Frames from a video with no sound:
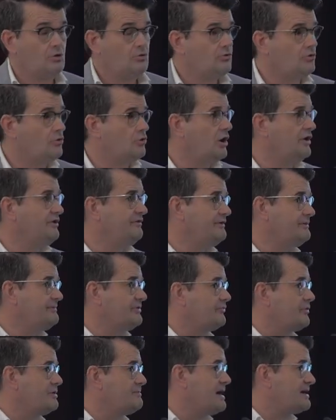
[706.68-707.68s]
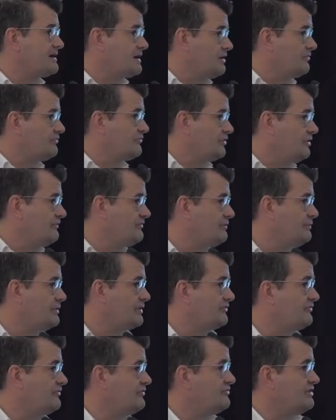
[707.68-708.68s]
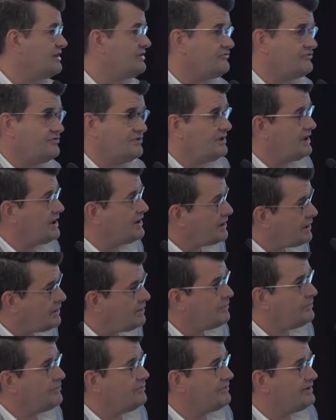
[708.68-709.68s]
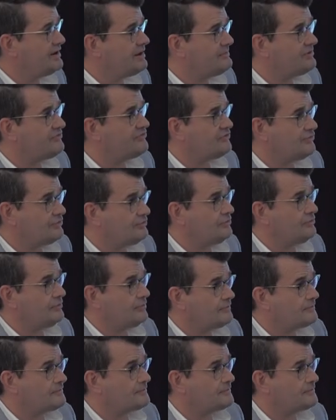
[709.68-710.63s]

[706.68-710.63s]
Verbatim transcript: The kind of limits we make ourselves, I want to suggest, are no limits at all.